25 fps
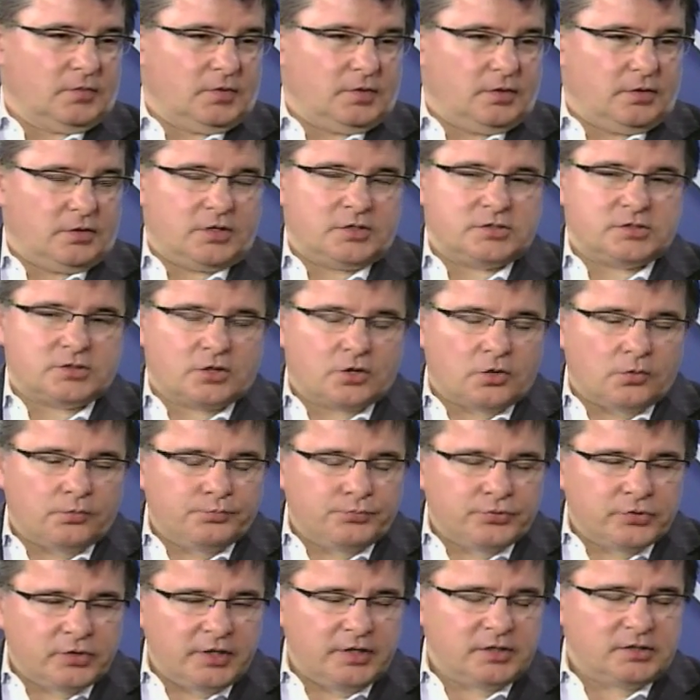There's
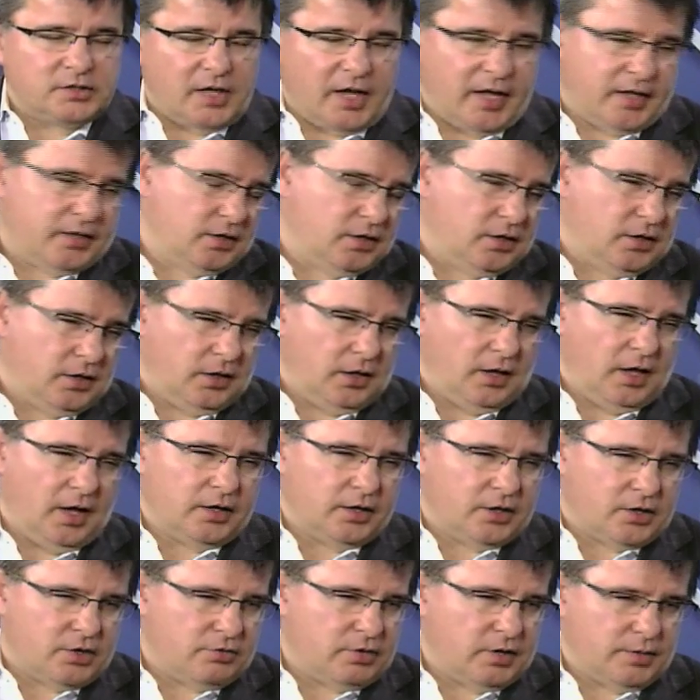complete anarchy
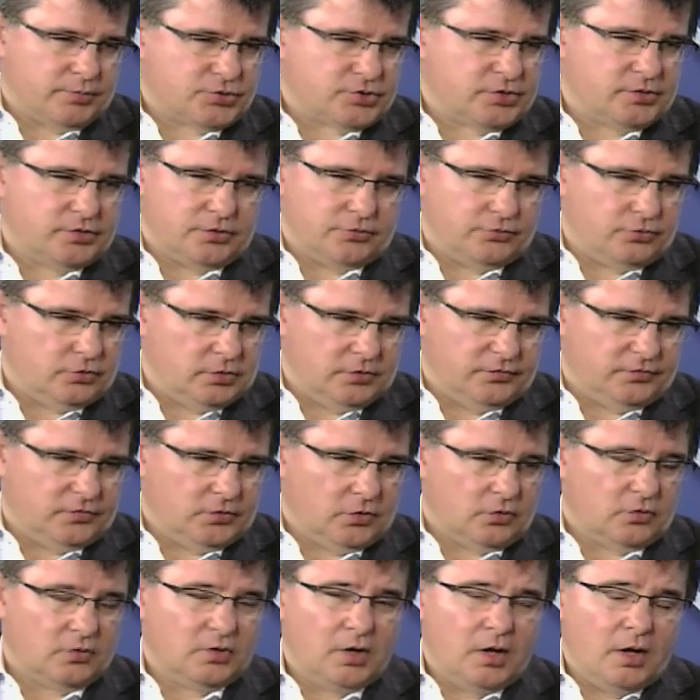and corruption in the rule of
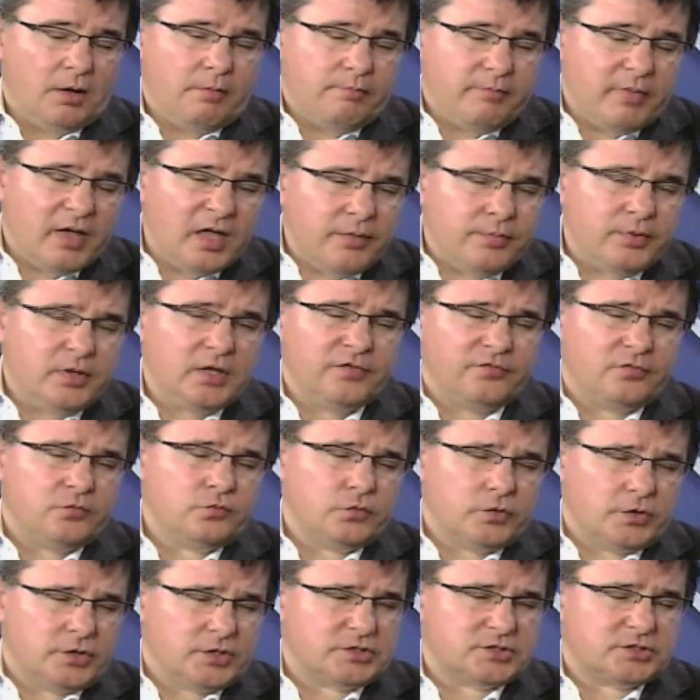law, maybe
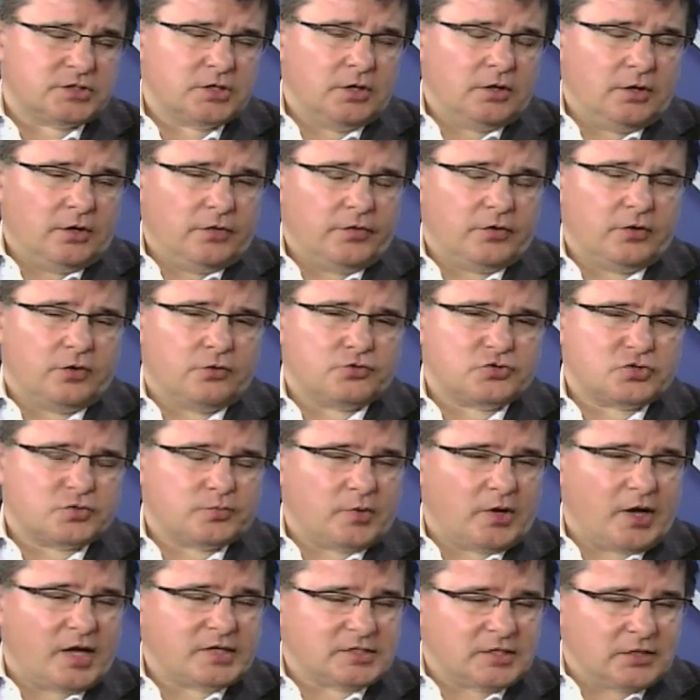even worse than
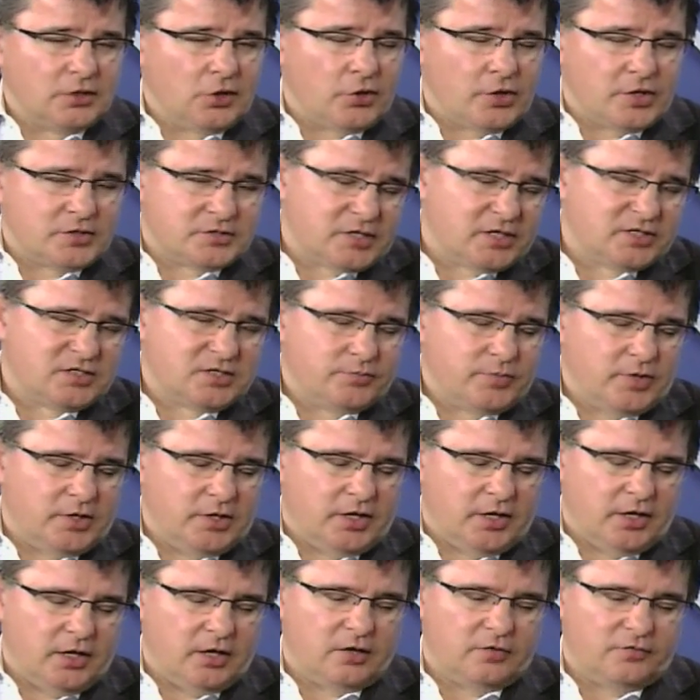Kuchma. As a lawyer said to me
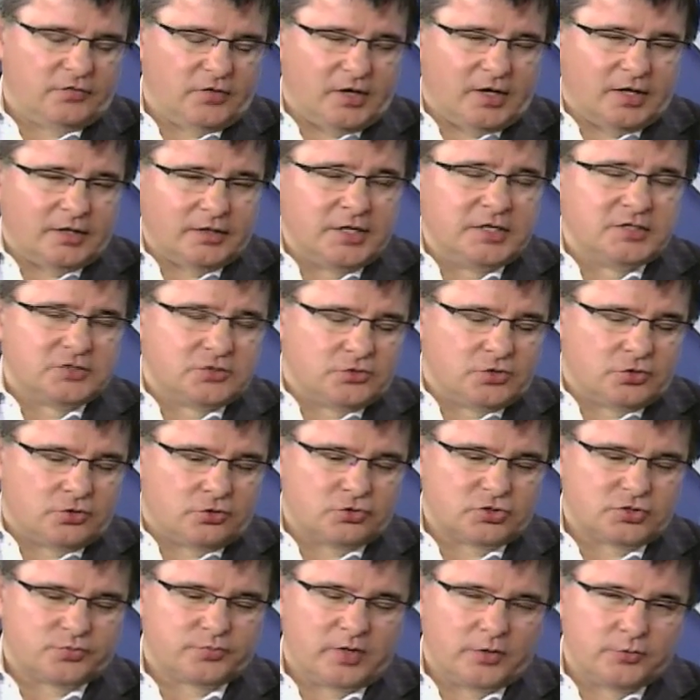in Kyiv, at least under
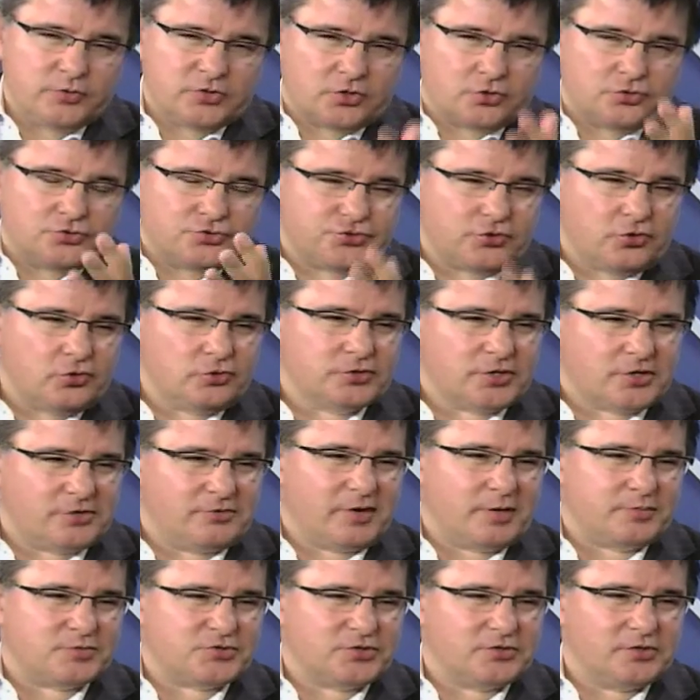Kuchma it was controlled
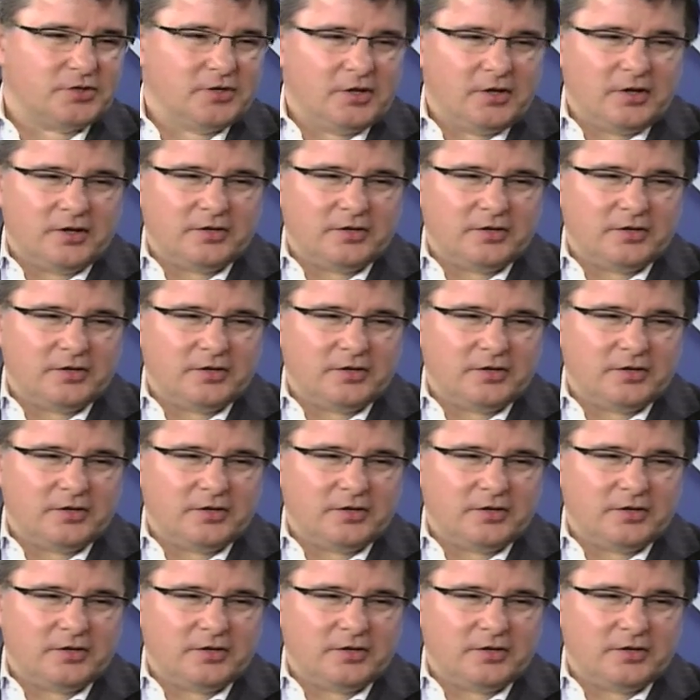corruption.